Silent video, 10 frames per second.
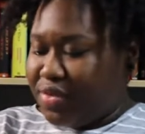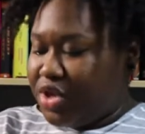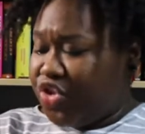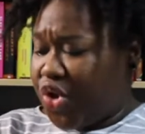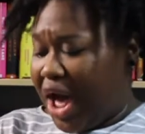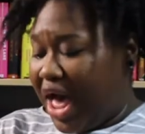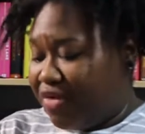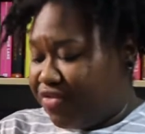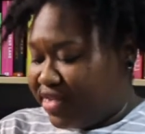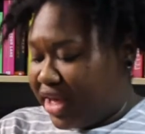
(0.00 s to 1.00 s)
So I
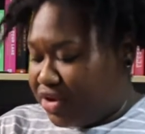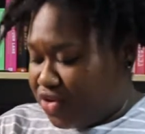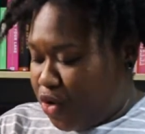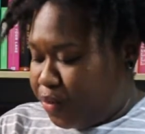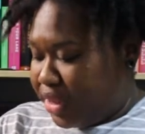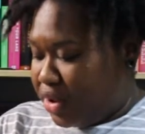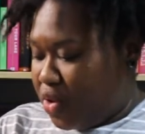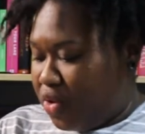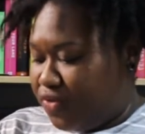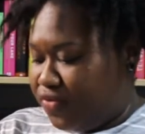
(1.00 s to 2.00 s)
have a signed copy
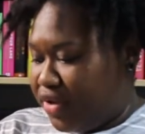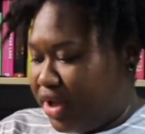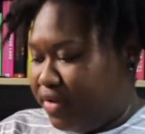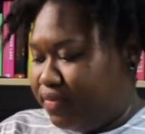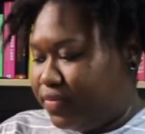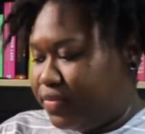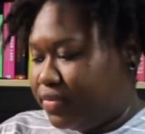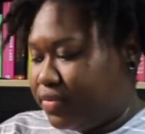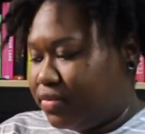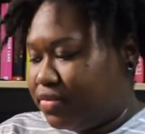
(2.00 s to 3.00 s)
of
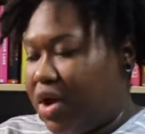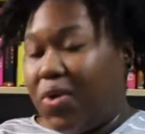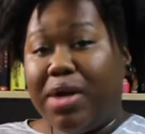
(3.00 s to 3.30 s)
Why